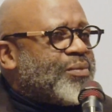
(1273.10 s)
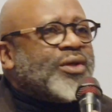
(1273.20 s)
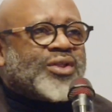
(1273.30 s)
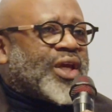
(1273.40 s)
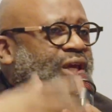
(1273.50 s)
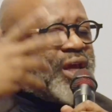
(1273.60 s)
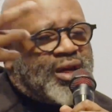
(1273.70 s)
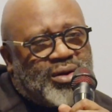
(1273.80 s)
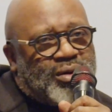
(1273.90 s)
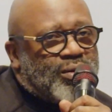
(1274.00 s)
music,
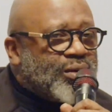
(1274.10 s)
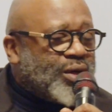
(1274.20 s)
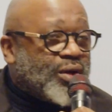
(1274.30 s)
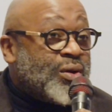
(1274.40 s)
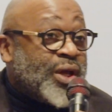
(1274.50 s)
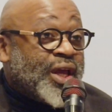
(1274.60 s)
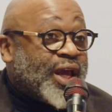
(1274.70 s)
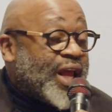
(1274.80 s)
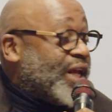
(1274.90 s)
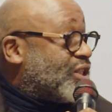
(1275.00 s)
and
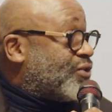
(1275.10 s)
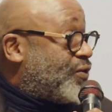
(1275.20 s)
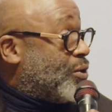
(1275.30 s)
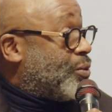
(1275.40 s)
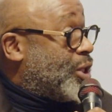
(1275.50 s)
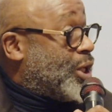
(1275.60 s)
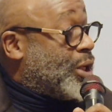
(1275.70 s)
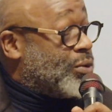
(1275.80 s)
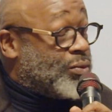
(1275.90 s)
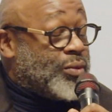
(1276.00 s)
I just feel
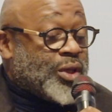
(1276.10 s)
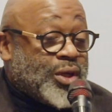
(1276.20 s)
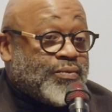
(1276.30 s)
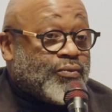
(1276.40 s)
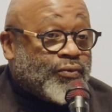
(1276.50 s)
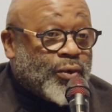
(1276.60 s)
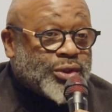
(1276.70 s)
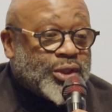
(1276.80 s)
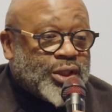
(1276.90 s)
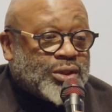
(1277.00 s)
really, really
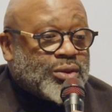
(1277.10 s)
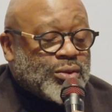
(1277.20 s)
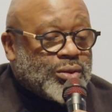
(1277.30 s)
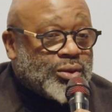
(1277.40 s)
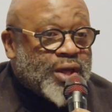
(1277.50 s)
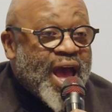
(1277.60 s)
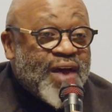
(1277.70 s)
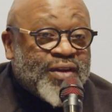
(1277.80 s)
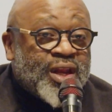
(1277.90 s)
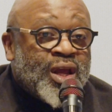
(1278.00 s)
fortunate to
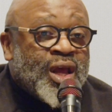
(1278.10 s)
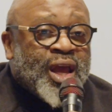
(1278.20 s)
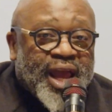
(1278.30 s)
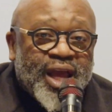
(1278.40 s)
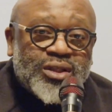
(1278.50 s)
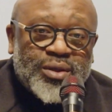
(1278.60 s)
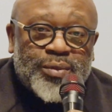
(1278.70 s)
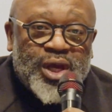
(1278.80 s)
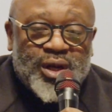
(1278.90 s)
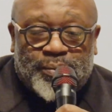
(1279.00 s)
have it, and to
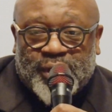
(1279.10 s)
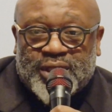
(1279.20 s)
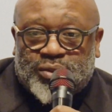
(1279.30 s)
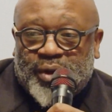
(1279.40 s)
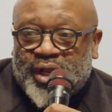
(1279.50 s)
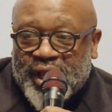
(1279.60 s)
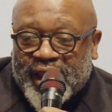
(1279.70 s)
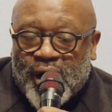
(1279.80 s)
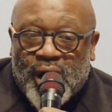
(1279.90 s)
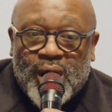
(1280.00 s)
be in a place where,
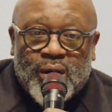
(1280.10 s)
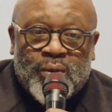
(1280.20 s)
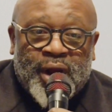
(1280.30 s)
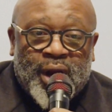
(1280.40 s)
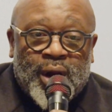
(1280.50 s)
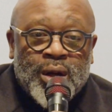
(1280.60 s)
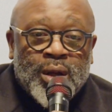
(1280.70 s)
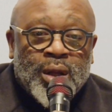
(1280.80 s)
like Arles, where